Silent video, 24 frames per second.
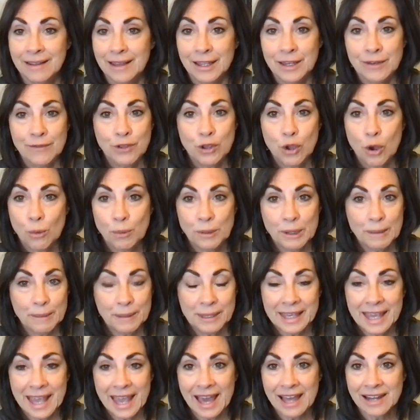And if you open up
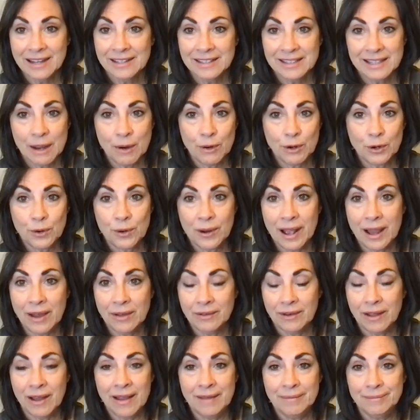a can of
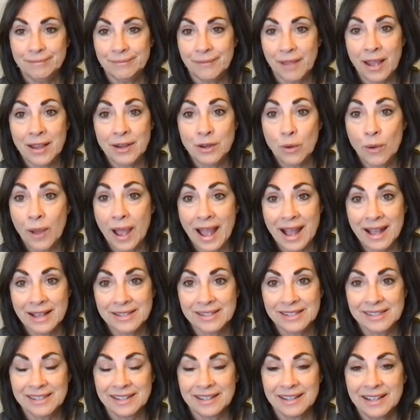sauerkraut, I know it
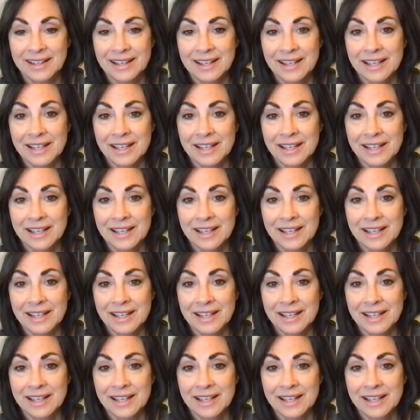has